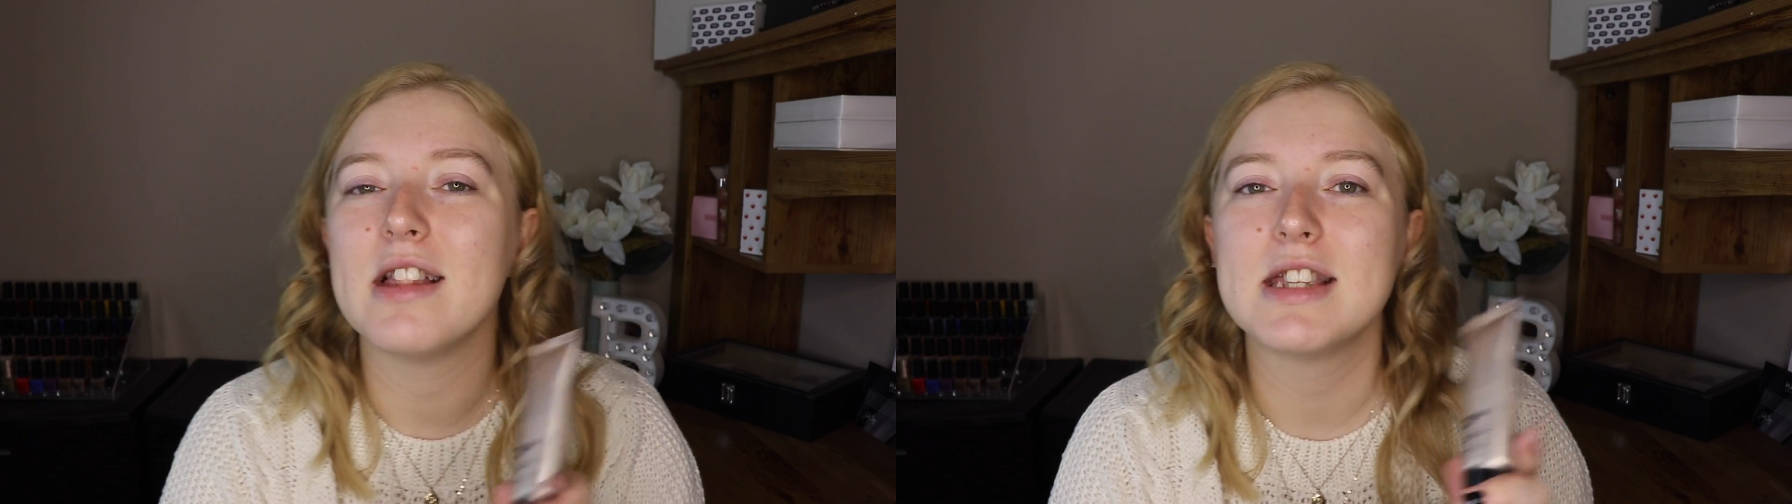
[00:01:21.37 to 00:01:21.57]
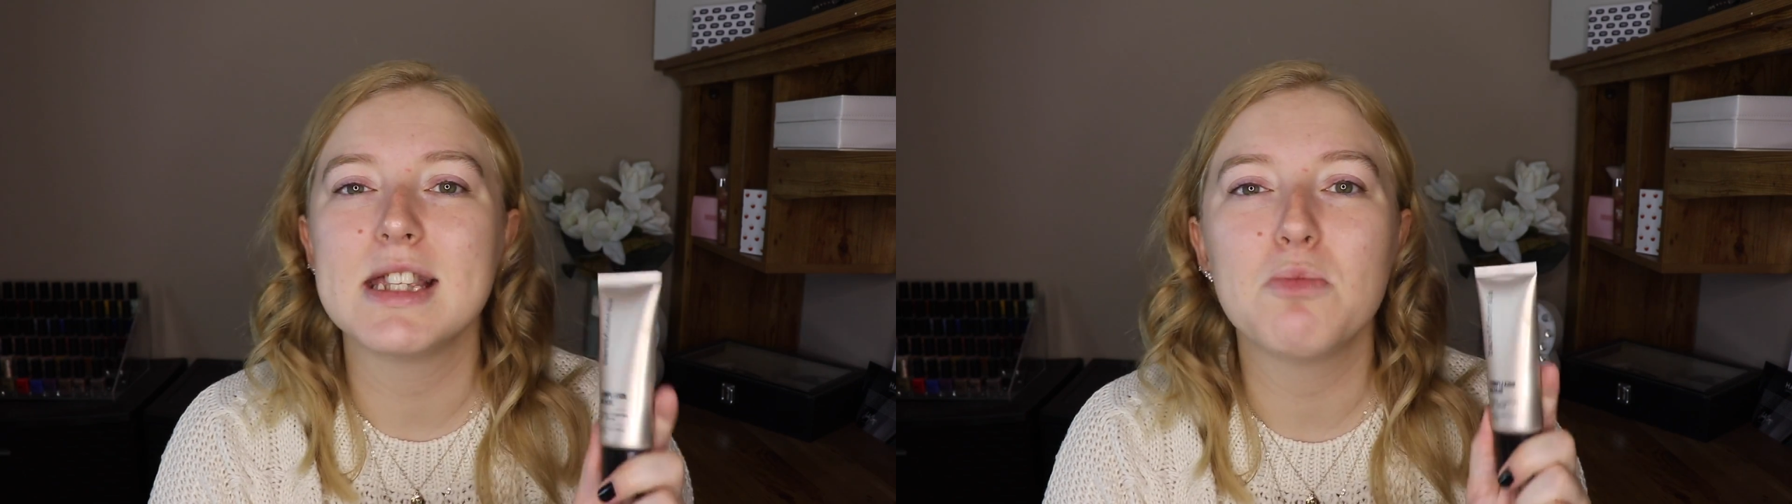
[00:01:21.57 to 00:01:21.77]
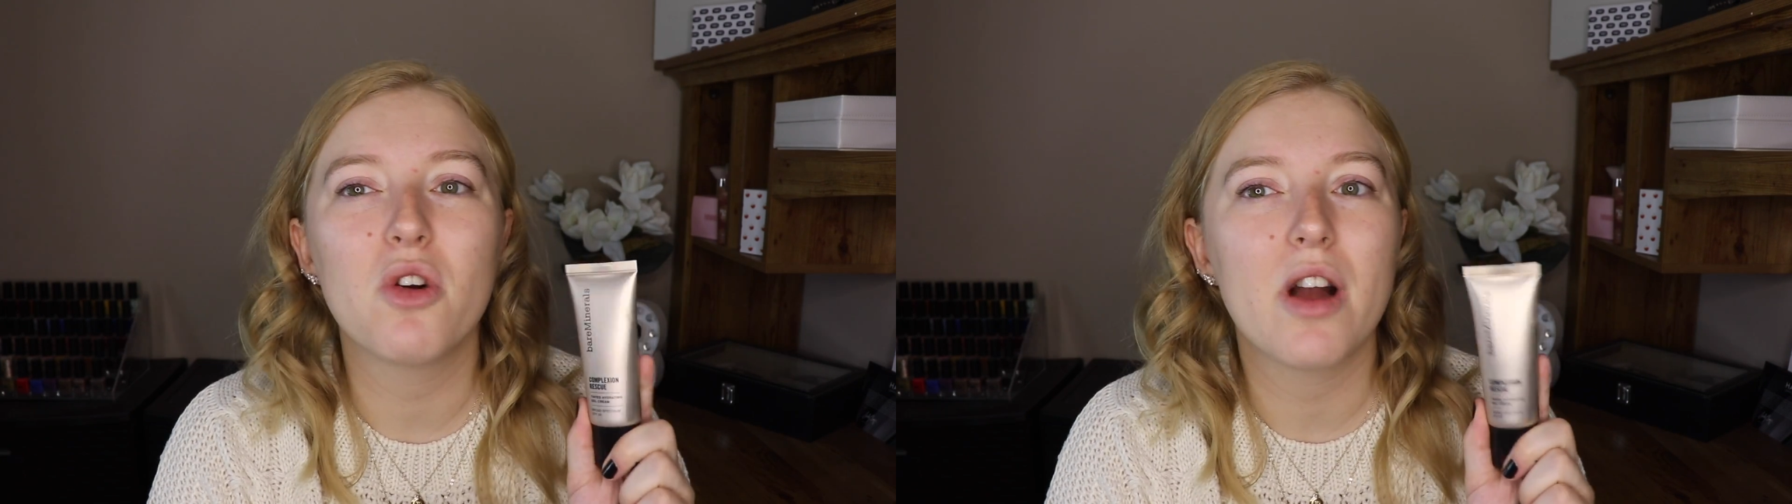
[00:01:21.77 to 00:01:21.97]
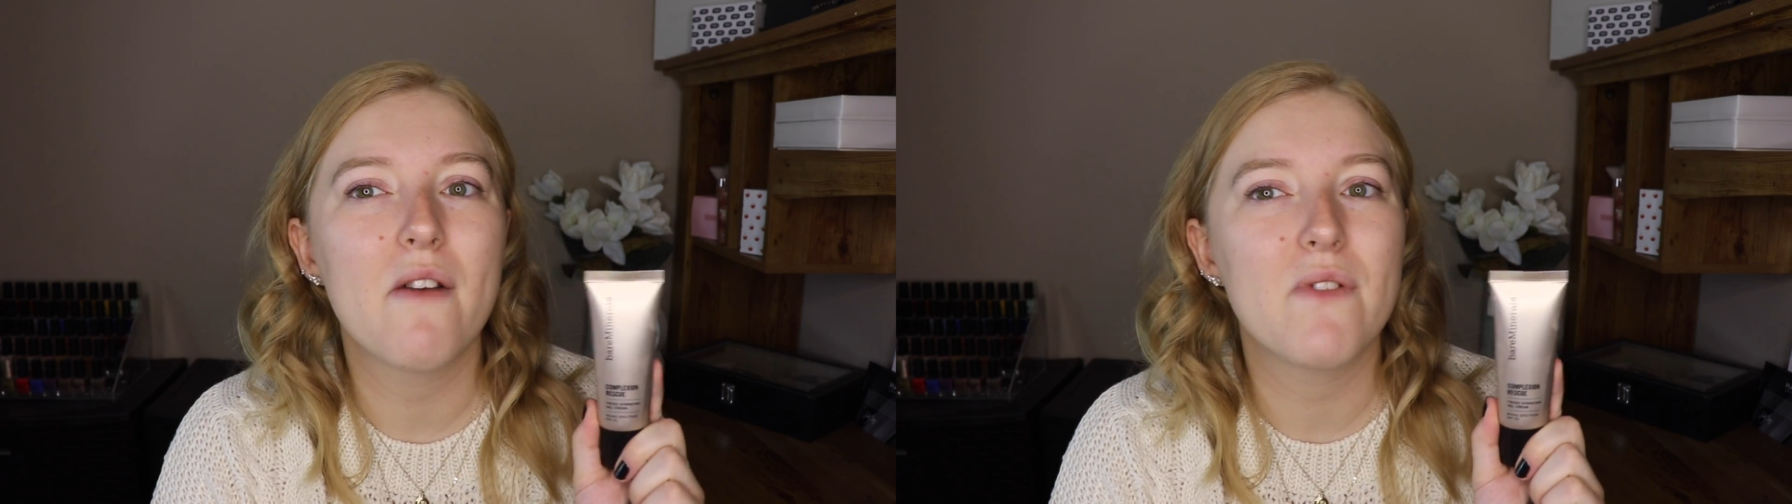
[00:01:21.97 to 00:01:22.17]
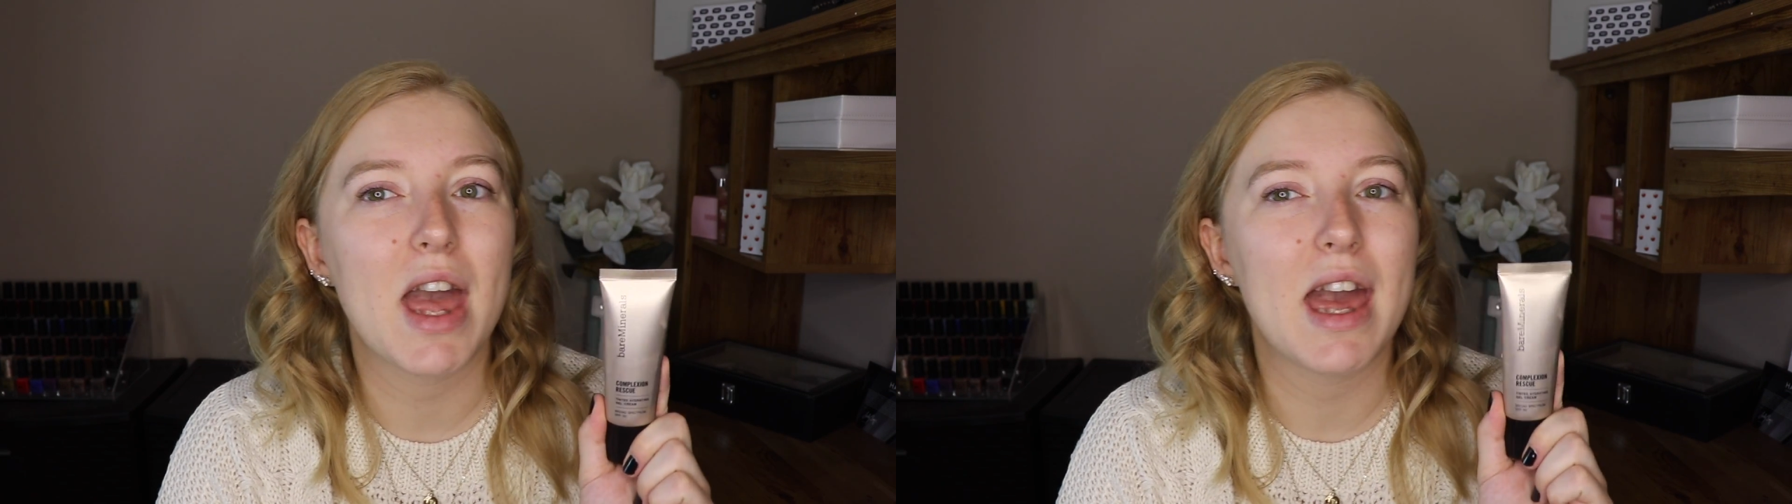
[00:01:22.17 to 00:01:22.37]
This is more
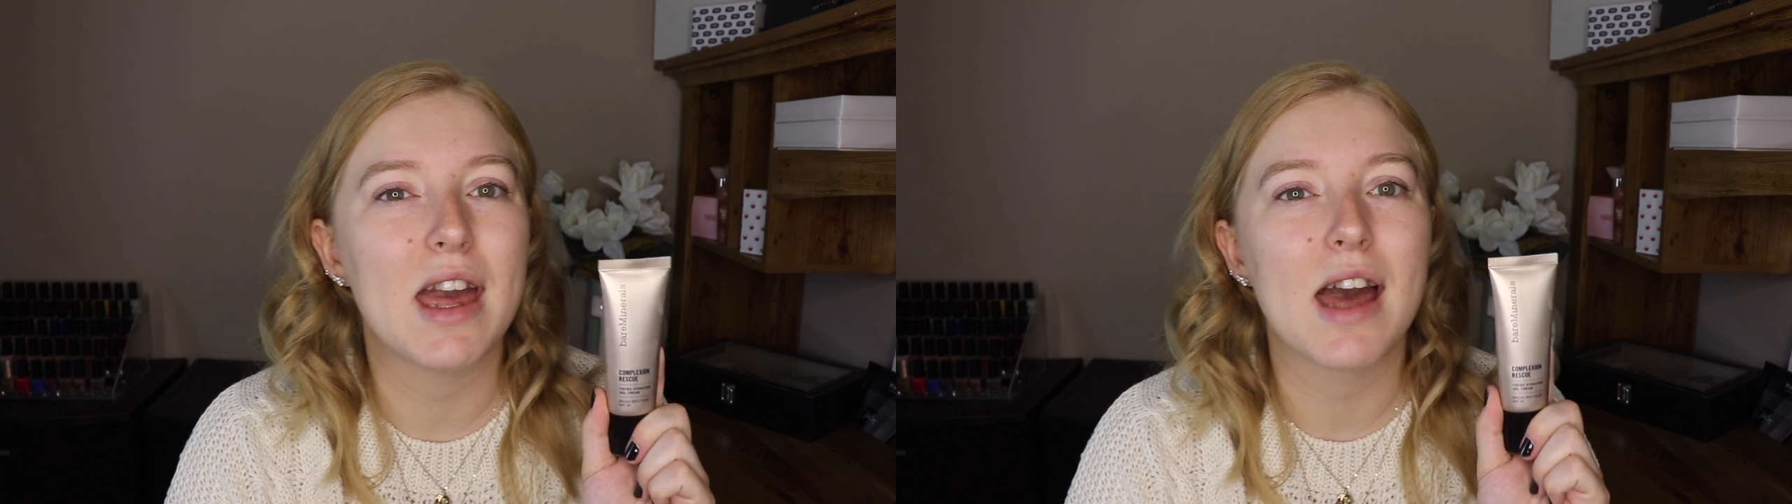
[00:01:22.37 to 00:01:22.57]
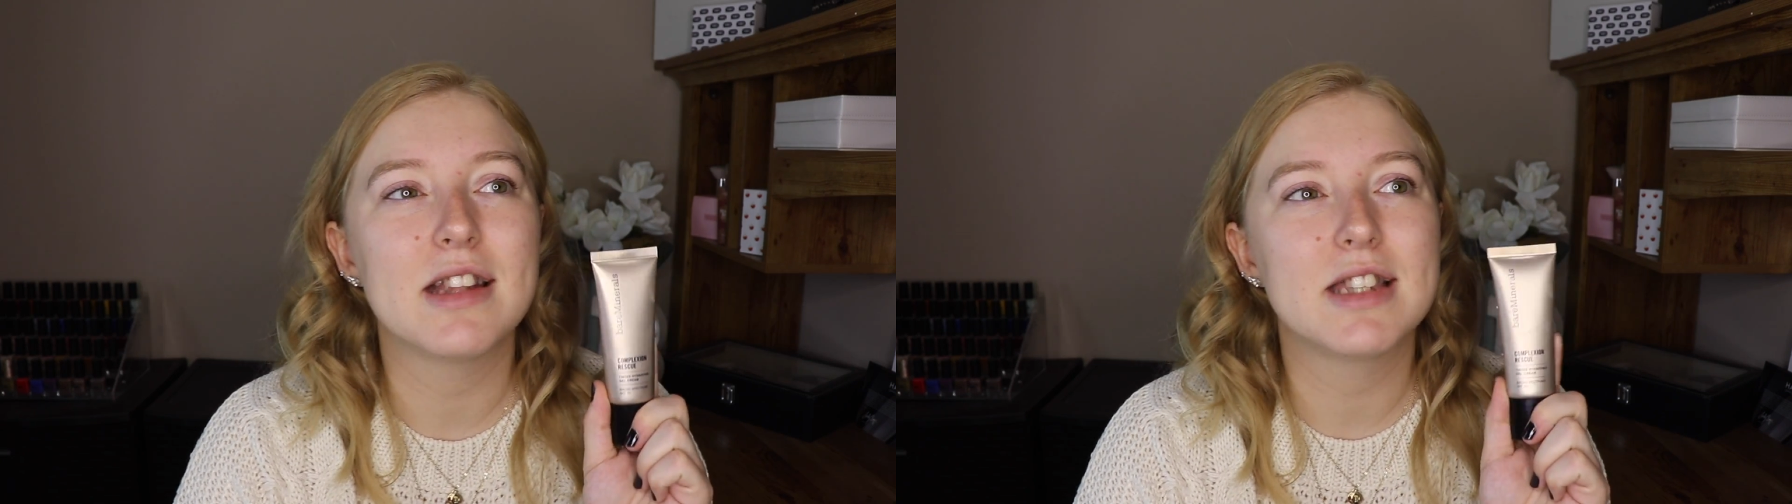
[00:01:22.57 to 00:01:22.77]
of a